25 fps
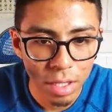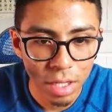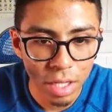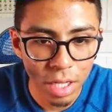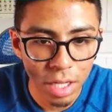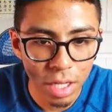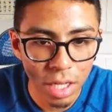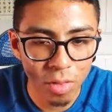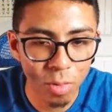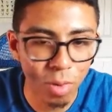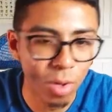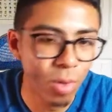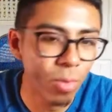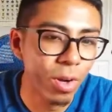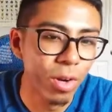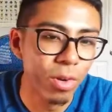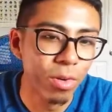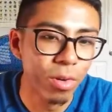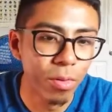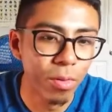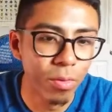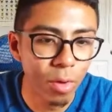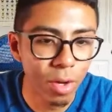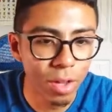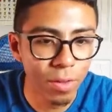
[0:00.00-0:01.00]
Yeah, that's one way to
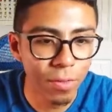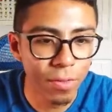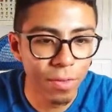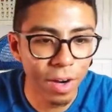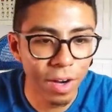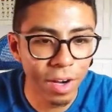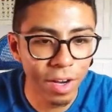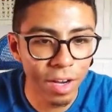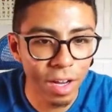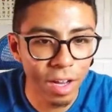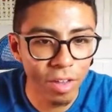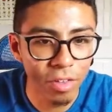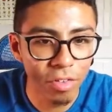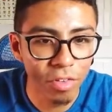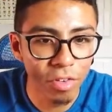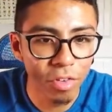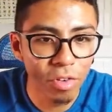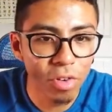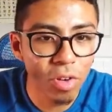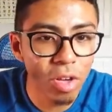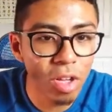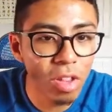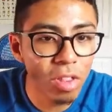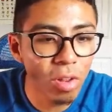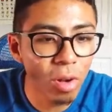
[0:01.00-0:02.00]
avoid the fire geyser.
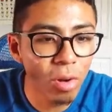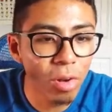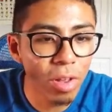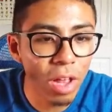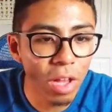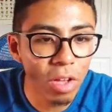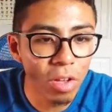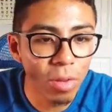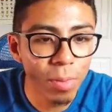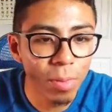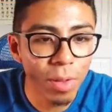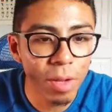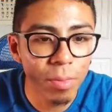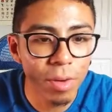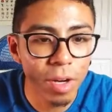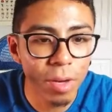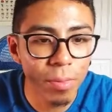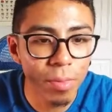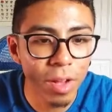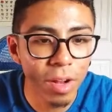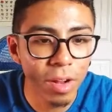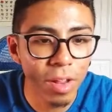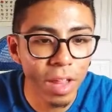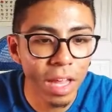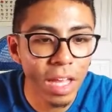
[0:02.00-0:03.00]
You could throw yellow Pikmin
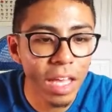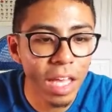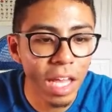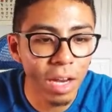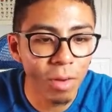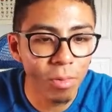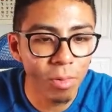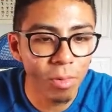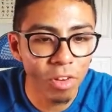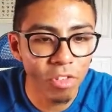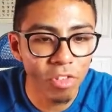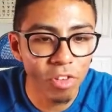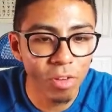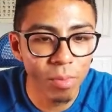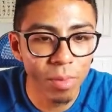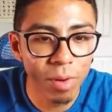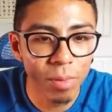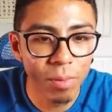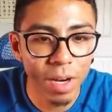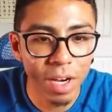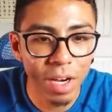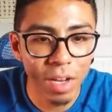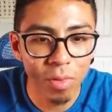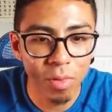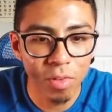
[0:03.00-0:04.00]
up there, they can't reach it,
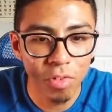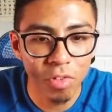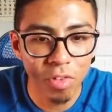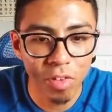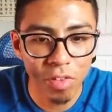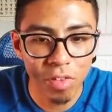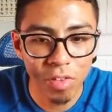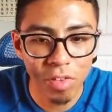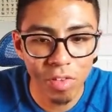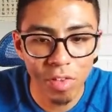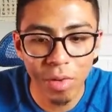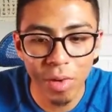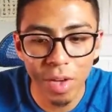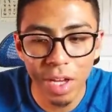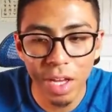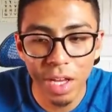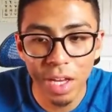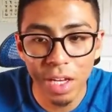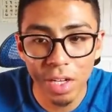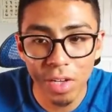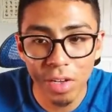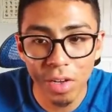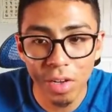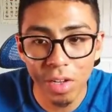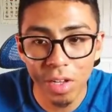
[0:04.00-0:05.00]
but might as well just go ahead
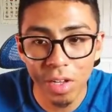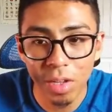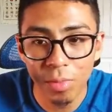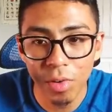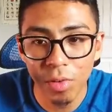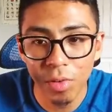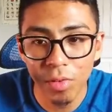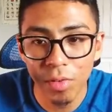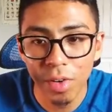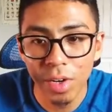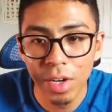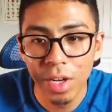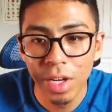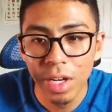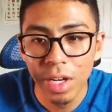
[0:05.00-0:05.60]
and call them over.